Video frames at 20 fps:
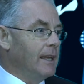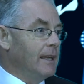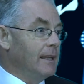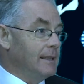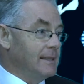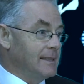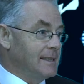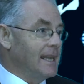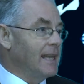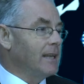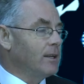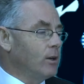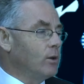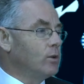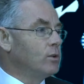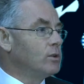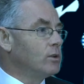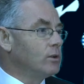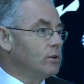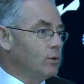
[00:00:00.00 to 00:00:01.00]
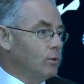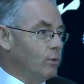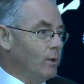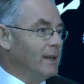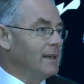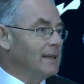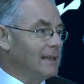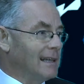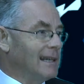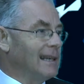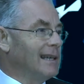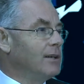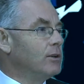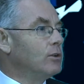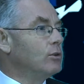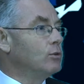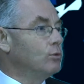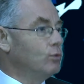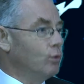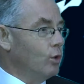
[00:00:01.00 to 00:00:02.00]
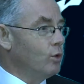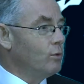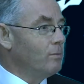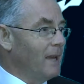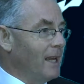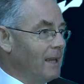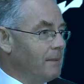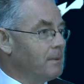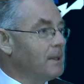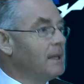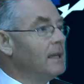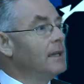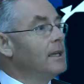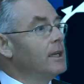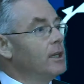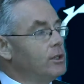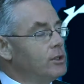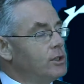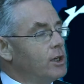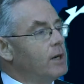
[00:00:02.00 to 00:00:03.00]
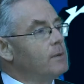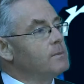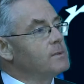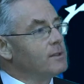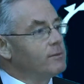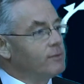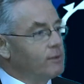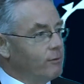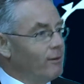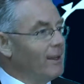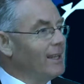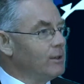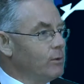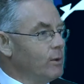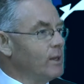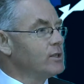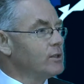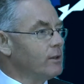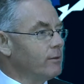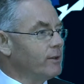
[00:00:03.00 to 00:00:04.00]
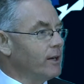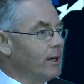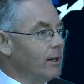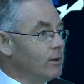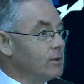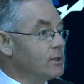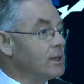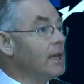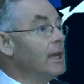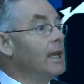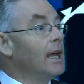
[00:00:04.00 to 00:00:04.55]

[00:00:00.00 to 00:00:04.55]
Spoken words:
set out quite a clear roadmap in terms of the valuation of your house.